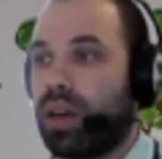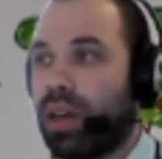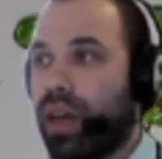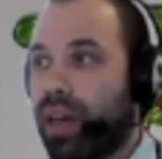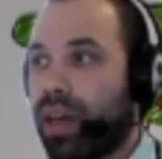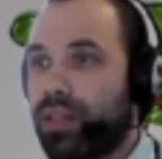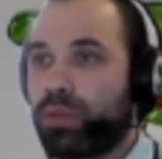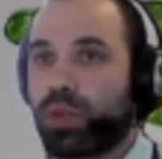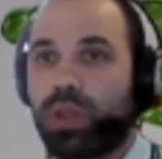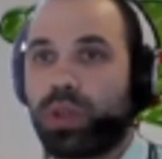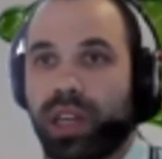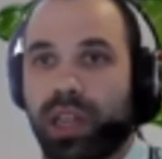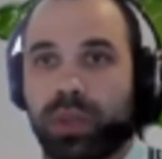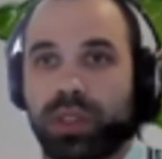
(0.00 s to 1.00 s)
And we
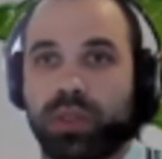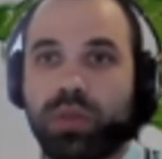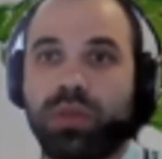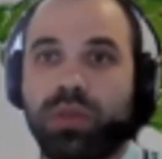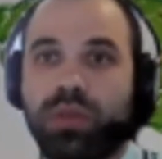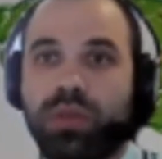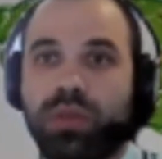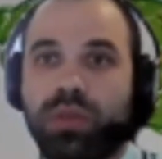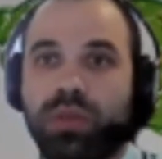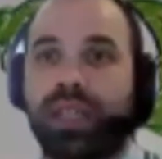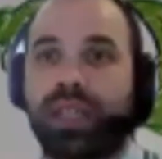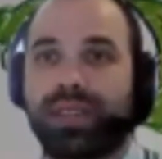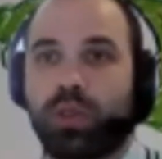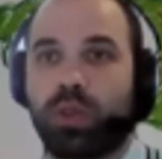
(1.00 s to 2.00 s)
were able to create an
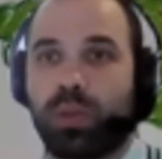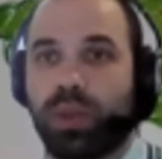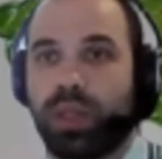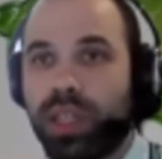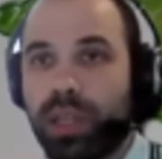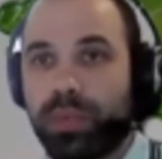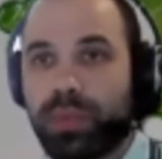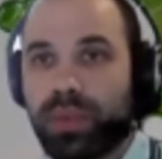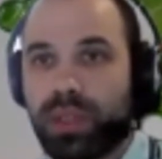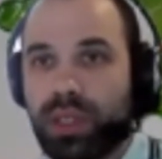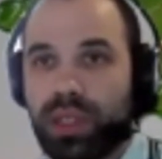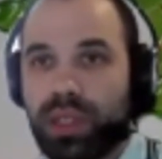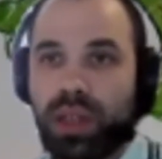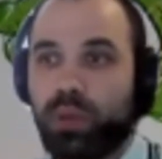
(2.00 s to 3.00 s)
executable heap,
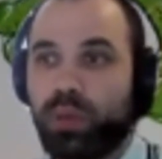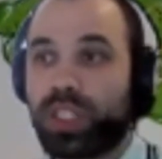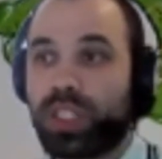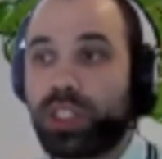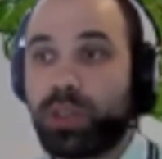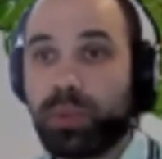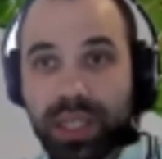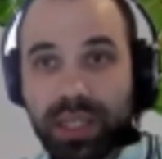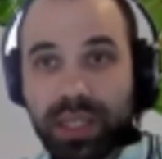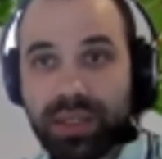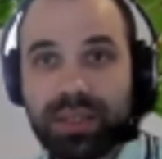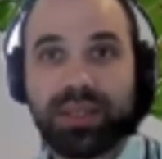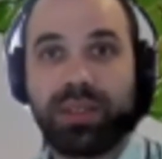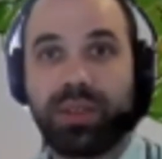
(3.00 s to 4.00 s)
which
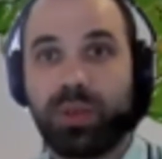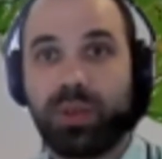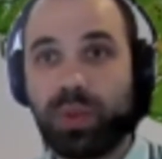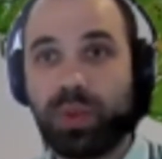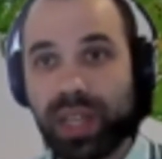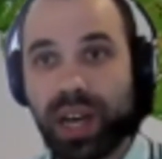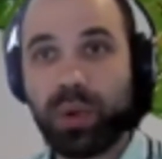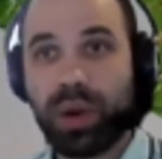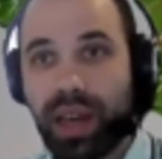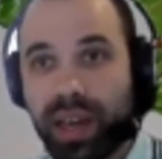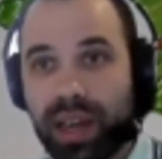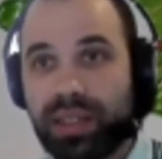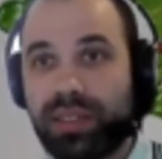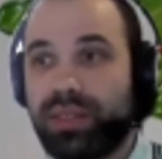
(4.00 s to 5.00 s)
means we now
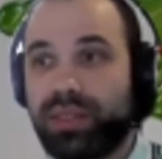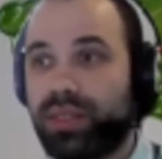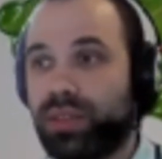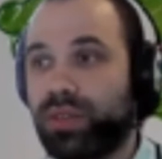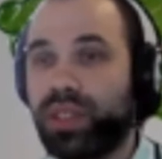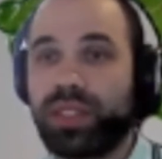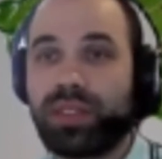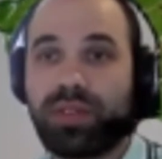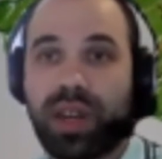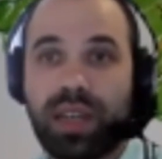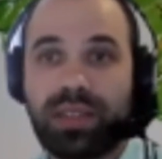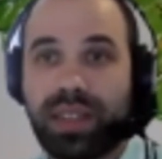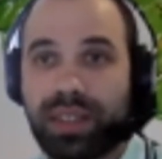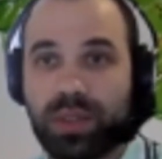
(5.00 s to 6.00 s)
had read,
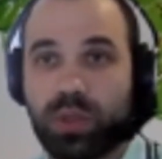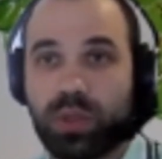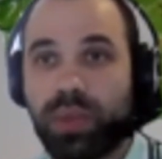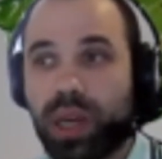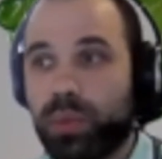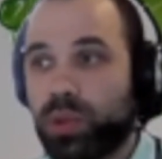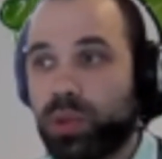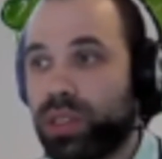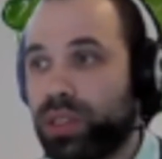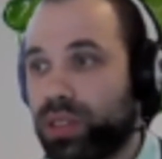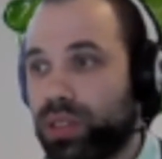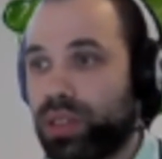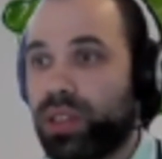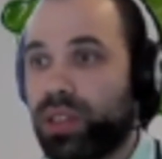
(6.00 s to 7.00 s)
write, execute
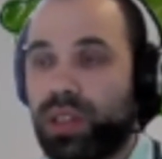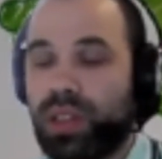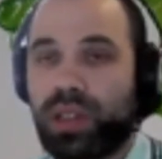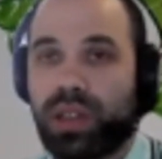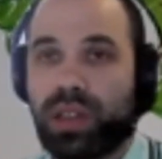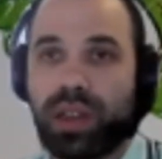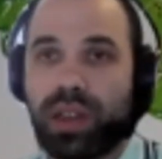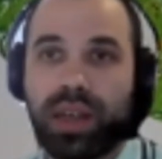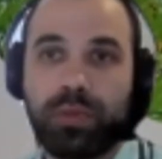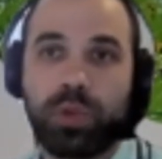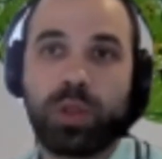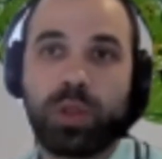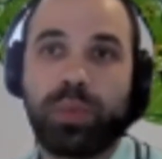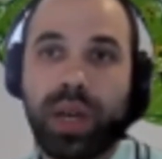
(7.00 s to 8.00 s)
memory,
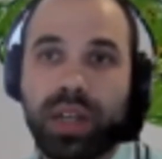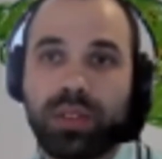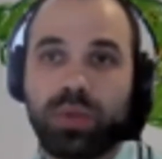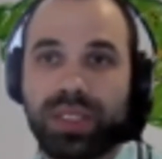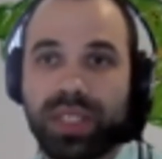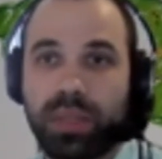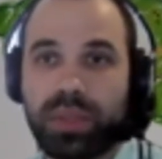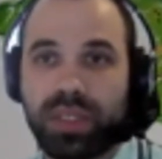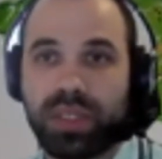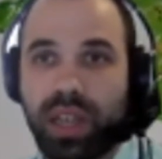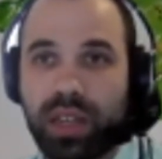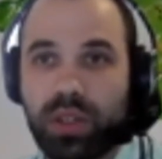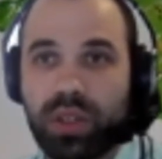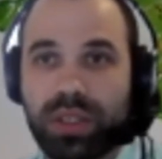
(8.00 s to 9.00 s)
and we're back to the same
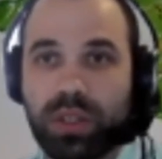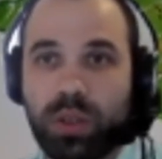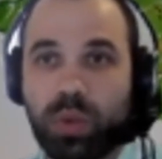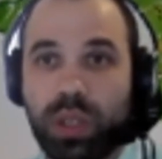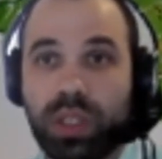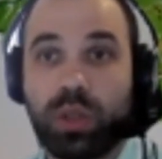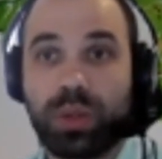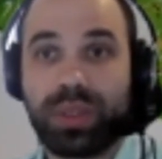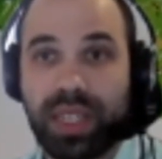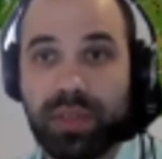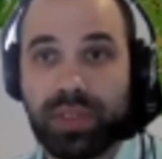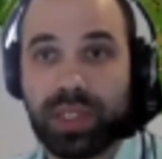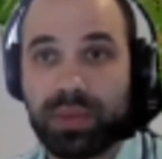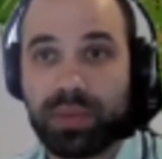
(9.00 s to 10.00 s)
scenario as on Windows 7.